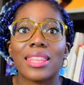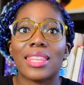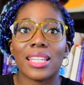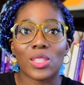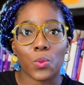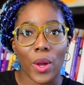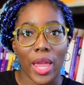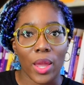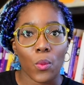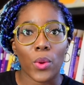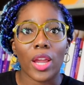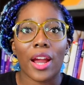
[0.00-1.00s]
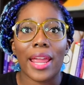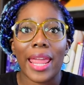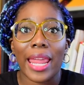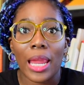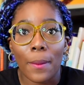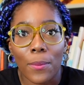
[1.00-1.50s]
This way we are
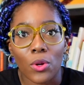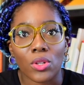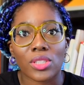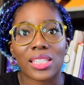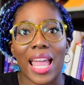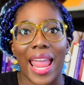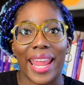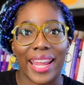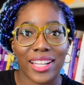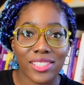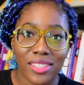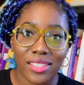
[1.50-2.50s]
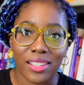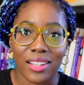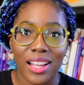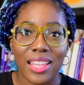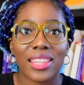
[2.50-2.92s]
able to answer.